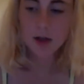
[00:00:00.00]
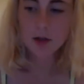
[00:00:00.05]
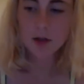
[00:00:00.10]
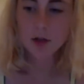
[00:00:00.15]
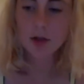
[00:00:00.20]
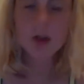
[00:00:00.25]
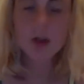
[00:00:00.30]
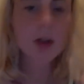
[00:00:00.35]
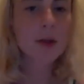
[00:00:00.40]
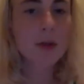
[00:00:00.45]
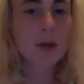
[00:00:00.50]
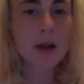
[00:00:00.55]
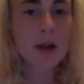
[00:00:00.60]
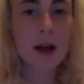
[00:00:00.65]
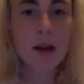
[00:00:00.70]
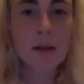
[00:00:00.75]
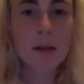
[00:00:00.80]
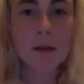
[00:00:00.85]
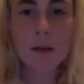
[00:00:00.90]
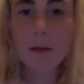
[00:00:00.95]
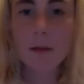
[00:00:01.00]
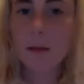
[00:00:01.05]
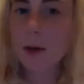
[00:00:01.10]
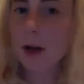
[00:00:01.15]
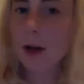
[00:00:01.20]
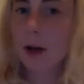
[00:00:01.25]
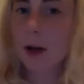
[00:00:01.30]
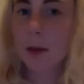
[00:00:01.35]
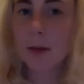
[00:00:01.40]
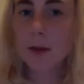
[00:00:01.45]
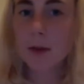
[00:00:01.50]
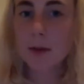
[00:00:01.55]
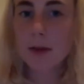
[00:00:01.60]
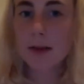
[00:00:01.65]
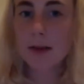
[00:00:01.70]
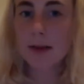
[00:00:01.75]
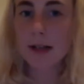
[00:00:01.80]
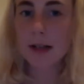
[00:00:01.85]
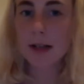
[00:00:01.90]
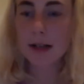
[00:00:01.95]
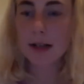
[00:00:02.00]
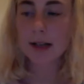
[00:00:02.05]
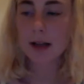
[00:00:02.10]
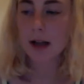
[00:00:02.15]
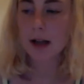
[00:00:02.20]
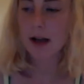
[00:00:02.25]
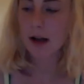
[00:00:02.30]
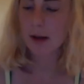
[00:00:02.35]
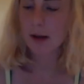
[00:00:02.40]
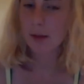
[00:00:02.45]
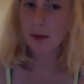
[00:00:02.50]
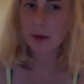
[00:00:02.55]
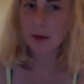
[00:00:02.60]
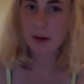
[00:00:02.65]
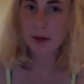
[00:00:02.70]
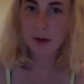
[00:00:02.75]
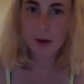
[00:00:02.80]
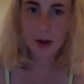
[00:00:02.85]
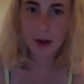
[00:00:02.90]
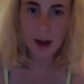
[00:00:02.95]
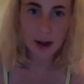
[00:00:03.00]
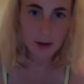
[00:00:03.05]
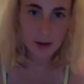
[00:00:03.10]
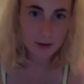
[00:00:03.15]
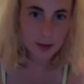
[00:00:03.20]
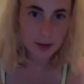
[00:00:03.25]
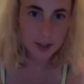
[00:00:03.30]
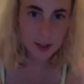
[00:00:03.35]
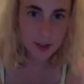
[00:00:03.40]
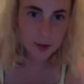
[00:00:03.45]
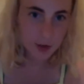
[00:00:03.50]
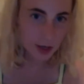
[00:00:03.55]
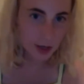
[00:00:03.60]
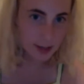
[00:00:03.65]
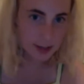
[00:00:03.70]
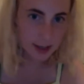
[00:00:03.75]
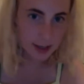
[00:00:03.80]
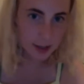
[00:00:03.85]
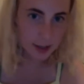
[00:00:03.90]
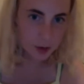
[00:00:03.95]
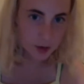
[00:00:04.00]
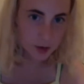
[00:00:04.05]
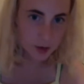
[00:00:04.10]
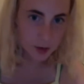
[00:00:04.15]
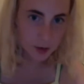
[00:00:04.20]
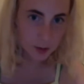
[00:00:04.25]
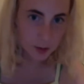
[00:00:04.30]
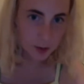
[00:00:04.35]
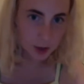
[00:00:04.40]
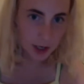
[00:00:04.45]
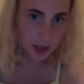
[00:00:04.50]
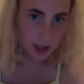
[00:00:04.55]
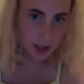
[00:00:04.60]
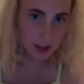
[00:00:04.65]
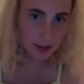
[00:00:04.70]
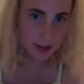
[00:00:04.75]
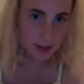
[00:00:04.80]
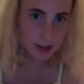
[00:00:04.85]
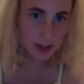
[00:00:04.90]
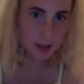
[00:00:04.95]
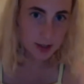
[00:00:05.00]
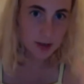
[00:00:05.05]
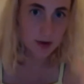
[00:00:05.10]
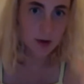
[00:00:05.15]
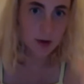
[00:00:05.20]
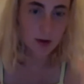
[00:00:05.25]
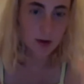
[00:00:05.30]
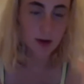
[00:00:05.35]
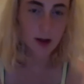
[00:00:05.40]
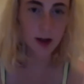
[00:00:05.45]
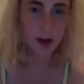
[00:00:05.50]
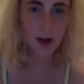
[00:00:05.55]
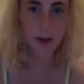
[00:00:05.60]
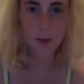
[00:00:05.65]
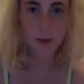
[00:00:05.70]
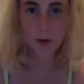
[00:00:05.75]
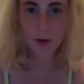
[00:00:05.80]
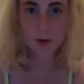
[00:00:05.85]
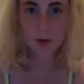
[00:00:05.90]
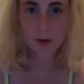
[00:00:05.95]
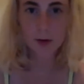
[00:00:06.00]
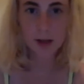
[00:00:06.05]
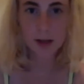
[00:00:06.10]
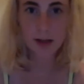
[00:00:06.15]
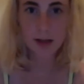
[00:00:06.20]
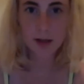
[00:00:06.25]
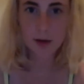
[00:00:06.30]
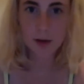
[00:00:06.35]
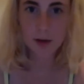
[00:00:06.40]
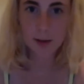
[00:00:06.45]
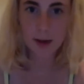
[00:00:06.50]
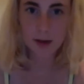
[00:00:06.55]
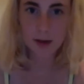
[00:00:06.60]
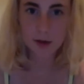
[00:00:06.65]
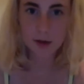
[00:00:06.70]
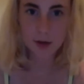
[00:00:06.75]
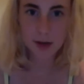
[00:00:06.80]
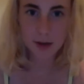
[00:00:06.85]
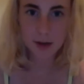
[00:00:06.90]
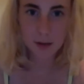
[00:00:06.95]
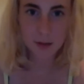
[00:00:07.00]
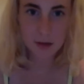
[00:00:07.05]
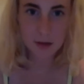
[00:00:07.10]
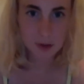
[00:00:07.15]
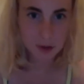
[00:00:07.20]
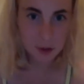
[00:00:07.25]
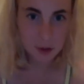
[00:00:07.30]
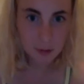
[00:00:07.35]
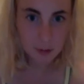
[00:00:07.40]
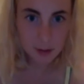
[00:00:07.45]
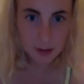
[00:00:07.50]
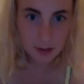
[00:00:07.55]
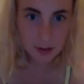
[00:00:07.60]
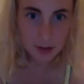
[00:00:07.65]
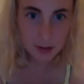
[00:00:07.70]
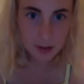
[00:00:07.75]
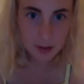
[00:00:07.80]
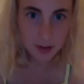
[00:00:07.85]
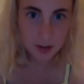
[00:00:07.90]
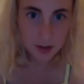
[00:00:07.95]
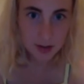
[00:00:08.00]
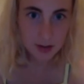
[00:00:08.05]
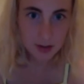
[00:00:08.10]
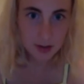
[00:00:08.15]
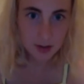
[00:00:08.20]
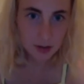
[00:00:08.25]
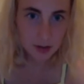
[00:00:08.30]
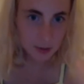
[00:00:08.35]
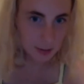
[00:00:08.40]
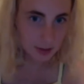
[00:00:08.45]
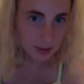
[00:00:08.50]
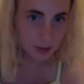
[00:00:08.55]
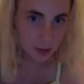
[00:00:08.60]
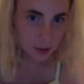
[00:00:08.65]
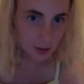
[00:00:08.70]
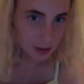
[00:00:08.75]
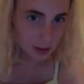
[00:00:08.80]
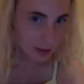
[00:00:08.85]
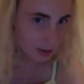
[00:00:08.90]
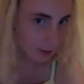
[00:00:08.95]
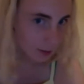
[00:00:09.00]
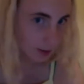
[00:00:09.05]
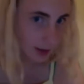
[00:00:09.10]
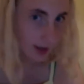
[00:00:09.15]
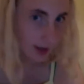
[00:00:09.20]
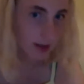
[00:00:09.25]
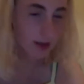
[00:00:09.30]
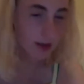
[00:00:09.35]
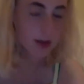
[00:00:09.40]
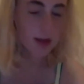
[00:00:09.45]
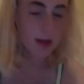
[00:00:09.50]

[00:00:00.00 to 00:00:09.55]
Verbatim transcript: gonna be I'm um, pretty optimistic um, although I haven't tried to astral project um, or really thought about dreams too much too much in a while